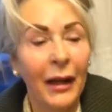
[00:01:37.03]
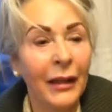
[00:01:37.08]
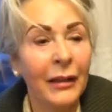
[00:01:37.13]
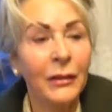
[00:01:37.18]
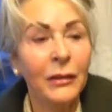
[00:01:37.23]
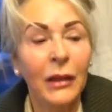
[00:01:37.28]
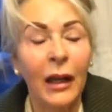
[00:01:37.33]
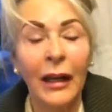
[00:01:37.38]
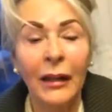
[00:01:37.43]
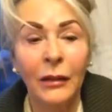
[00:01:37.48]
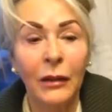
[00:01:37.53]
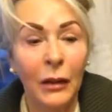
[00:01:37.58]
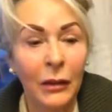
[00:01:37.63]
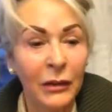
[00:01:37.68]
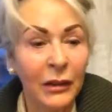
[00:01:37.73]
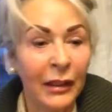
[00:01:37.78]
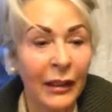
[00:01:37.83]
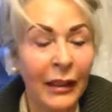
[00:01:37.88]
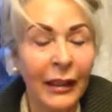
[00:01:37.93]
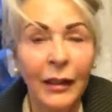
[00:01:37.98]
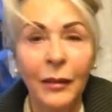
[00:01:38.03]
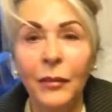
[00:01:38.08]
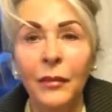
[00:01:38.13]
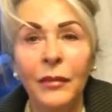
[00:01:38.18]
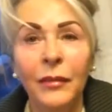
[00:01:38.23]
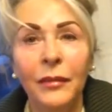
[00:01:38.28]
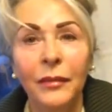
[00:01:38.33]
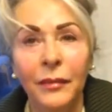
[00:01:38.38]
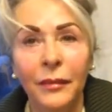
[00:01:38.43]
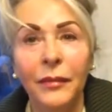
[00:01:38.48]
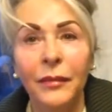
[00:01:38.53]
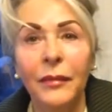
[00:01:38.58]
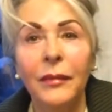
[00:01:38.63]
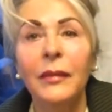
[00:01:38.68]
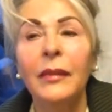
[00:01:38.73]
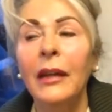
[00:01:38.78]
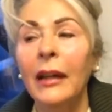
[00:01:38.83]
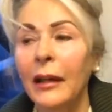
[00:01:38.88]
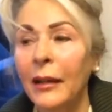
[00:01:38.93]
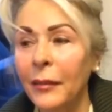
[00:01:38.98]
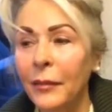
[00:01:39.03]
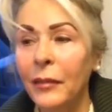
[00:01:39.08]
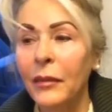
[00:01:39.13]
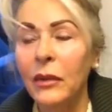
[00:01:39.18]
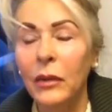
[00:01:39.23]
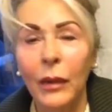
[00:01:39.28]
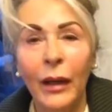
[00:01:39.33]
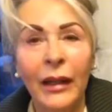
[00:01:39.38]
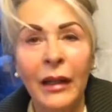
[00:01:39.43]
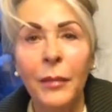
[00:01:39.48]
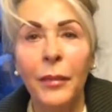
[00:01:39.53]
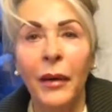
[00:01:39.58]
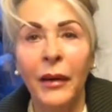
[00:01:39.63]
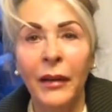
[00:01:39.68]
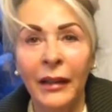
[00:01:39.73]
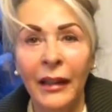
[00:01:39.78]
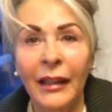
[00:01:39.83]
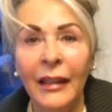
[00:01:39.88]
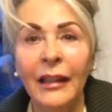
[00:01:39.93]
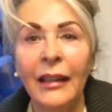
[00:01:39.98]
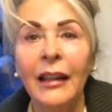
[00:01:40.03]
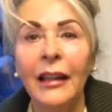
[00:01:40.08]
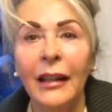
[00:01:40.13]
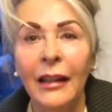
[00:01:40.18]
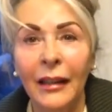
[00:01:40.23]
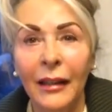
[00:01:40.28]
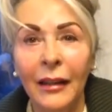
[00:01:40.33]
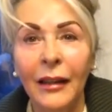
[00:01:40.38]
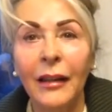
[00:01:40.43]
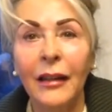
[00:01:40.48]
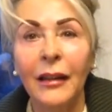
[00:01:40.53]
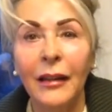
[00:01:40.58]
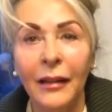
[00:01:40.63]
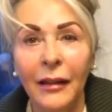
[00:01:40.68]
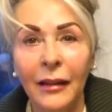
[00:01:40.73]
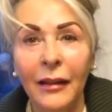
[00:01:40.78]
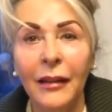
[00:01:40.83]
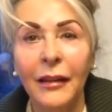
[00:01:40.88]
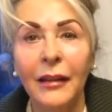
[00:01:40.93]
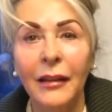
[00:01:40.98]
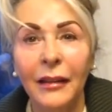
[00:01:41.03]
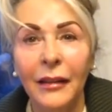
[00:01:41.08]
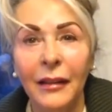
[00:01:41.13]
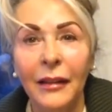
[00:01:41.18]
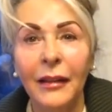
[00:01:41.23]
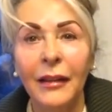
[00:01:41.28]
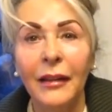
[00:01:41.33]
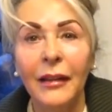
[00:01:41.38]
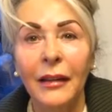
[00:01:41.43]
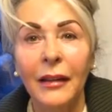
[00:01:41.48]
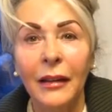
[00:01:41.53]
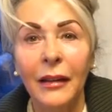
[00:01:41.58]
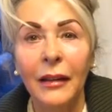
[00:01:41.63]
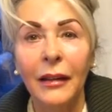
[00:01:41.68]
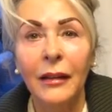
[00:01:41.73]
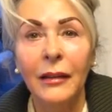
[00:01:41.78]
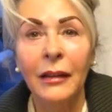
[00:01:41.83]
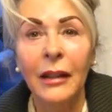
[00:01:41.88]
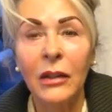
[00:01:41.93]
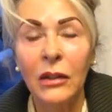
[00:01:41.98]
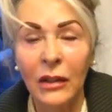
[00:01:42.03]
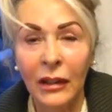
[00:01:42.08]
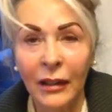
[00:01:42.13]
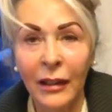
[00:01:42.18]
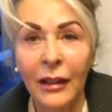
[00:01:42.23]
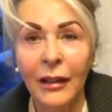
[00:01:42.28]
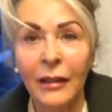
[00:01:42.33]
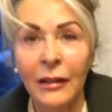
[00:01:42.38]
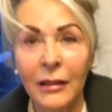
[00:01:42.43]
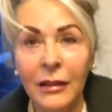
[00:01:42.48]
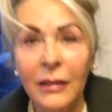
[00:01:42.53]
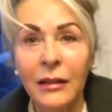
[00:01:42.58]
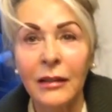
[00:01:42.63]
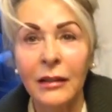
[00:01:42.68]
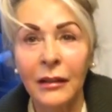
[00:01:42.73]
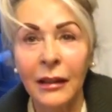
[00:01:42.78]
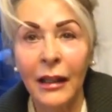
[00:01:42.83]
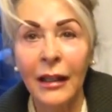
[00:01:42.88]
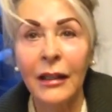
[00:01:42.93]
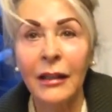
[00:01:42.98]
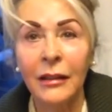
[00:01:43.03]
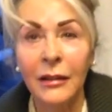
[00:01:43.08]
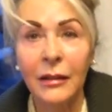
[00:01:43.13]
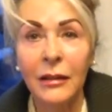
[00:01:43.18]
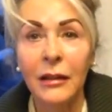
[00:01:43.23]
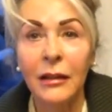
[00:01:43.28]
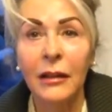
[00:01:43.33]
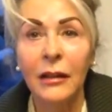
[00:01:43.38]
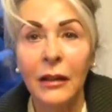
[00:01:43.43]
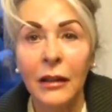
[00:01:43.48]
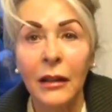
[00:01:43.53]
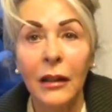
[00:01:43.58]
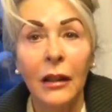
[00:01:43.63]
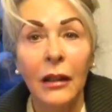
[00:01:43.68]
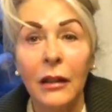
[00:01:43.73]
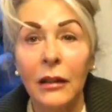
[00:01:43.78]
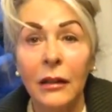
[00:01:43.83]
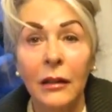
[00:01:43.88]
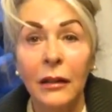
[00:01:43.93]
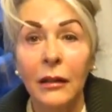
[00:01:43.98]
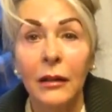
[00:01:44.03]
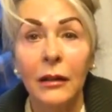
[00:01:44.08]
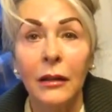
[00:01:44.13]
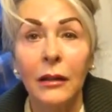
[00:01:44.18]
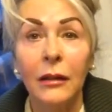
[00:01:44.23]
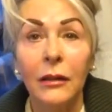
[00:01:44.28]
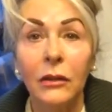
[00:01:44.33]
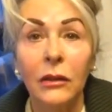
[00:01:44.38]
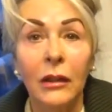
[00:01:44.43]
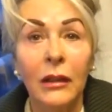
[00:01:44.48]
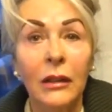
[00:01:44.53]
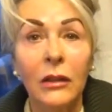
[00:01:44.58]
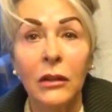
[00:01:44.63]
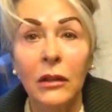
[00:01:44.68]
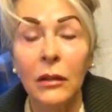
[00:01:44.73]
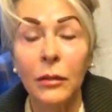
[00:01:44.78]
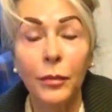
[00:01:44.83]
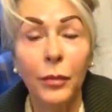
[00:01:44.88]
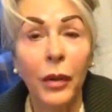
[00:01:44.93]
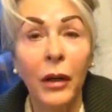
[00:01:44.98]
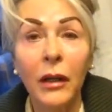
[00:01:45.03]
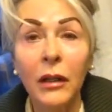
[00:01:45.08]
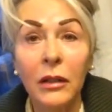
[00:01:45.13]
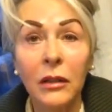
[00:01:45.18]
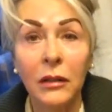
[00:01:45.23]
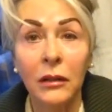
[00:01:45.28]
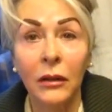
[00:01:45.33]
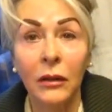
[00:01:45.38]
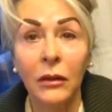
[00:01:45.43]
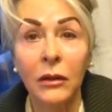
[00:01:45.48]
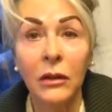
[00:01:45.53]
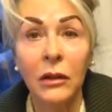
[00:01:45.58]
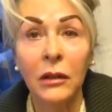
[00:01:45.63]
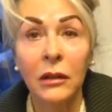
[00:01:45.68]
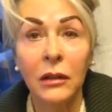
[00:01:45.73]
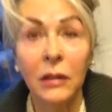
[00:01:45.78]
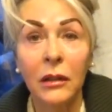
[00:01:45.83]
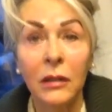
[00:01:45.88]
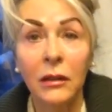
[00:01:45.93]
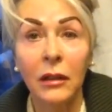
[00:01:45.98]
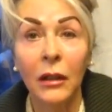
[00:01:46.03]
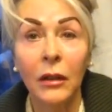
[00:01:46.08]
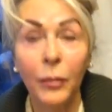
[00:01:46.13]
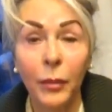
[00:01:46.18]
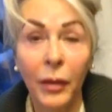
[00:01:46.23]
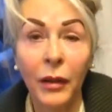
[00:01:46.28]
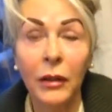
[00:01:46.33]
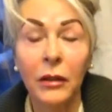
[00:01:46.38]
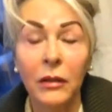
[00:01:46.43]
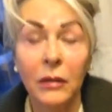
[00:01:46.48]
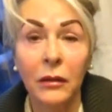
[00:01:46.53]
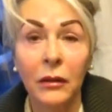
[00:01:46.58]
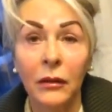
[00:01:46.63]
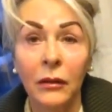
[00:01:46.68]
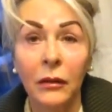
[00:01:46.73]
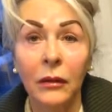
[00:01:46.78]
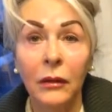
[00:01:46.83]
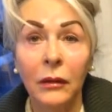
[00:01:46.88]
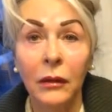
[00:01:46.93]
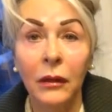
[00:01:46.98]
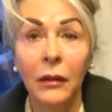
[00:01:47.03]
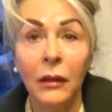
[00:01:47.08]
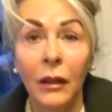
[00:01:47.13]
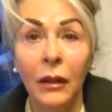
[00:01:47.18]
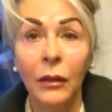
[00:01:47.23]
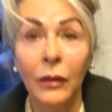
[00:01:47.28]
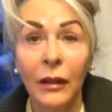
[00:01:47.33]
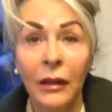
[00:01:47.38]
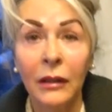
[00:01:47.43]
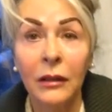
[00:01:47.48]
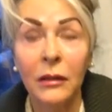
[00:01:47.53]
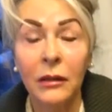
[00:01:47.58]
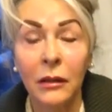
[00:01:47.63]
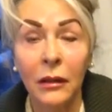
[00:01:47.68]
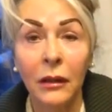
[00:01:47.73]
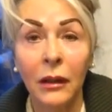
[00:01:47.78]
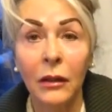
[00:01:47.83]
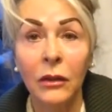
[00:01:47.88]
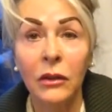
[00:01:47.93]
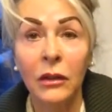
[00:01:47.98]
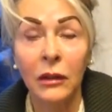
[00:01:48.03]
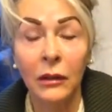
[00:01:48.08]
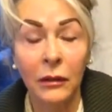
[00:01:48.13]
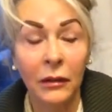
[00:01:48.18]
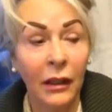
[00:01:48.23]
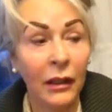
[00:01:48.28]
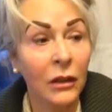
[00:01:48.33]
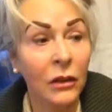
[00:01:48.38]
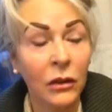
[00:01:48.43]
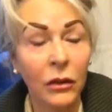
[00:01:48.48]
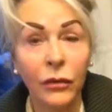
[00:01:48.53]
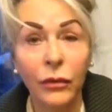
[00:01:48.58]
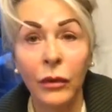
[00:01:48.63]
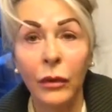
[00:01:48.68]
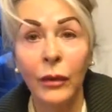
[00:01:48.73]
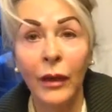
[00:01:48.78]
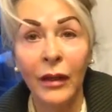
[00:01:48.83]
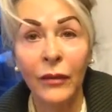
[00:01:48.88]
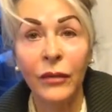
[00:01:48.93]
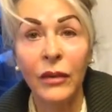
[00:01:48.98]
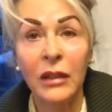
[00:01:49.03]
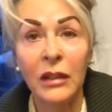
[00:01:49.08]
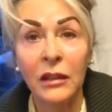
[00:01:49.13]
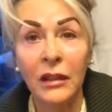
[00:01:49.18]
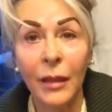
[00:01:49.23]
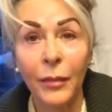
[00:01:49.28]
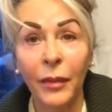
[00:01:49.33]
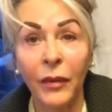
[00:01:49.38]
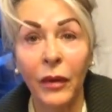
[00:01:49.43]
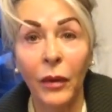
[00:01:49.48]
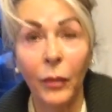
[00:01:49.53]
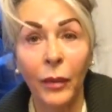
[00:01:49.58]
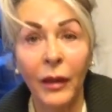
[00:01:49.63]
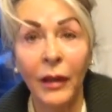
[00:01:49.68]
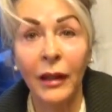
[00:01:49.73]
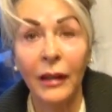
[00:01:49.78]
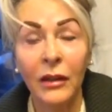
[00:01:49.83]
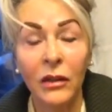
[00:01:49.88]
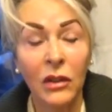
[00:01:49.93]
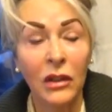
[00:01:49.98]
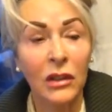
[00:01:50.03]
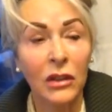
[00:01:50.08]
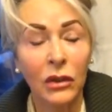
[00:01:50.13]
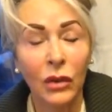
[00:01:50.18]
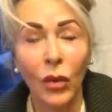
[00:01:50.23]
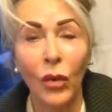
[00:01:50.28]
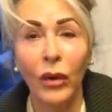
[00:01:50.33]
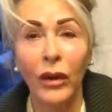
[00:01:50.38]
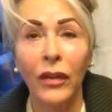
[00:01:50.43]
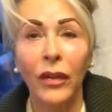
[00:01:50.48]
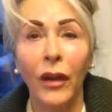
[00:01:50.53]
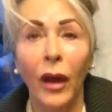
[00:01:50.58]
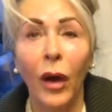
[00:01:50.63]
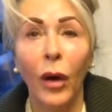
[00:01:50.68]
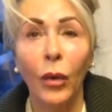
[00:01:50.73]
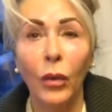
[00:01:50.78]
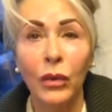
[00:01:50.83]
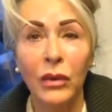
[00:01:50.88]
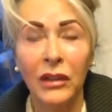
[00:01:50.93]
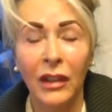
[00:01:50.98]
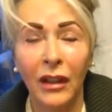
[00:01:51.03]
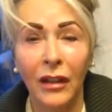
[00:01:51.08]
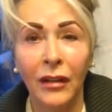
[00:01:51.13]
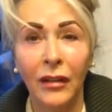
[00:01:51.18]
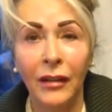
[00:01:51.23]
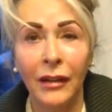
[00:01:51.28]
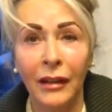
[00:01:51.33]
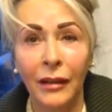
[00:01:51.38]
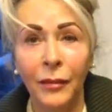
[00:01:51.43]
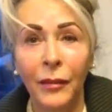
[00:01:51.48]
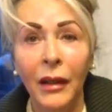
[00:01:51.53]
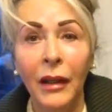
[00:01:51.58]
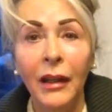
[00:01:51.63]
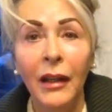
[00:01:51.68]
And her team. Yeah. Yeah. Well, Katy here, she obviously works hard and she does. Loves doing what she does. She's just personal. She's just so personal. It's she takes you through every step of the way. She's talking the whole time.